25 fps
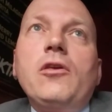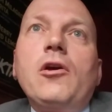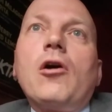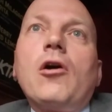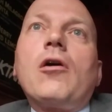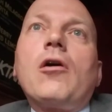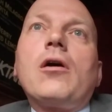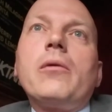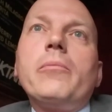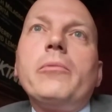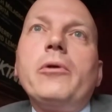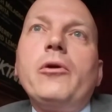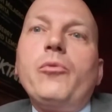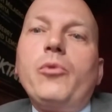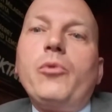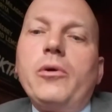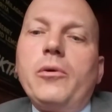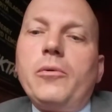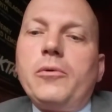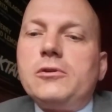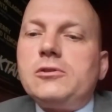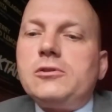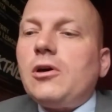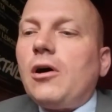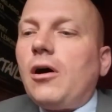the Army, we
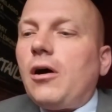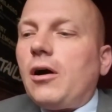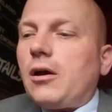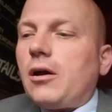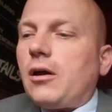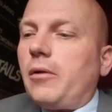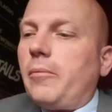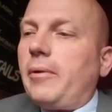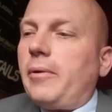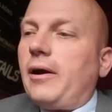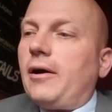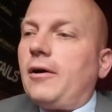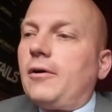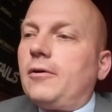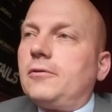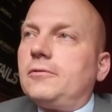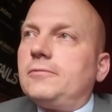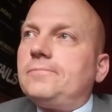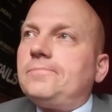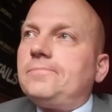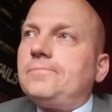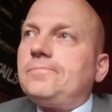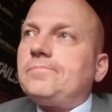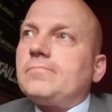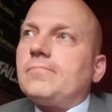would talk about
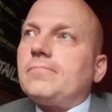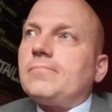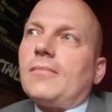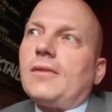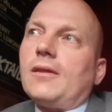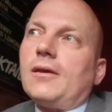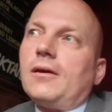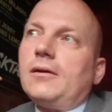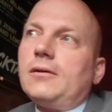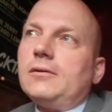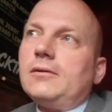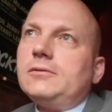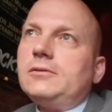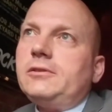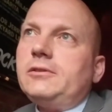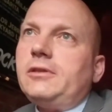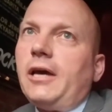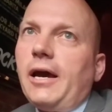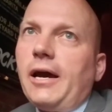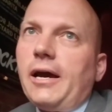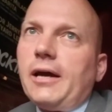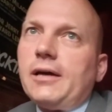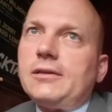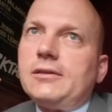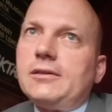
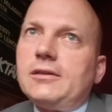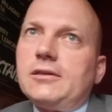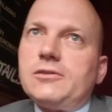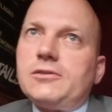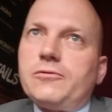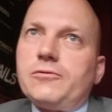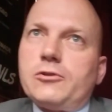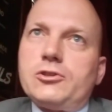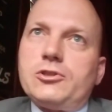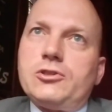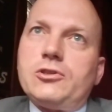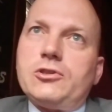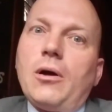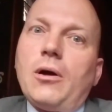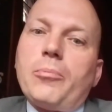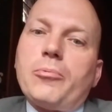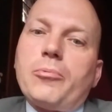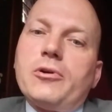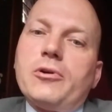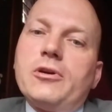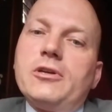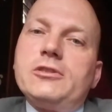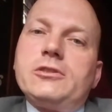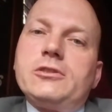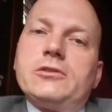tactics versus
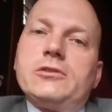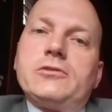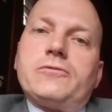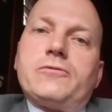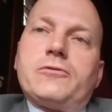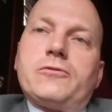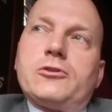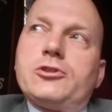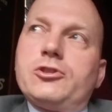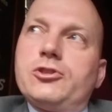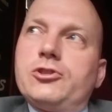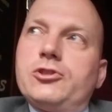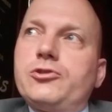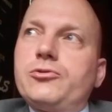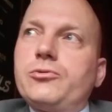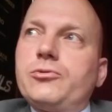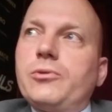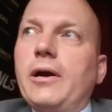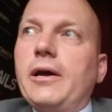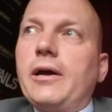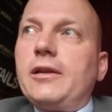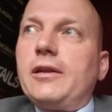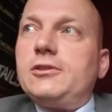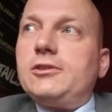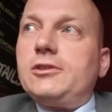operations versus
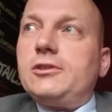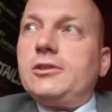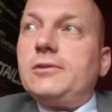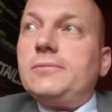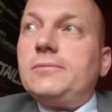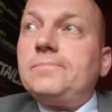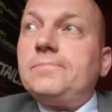strategy.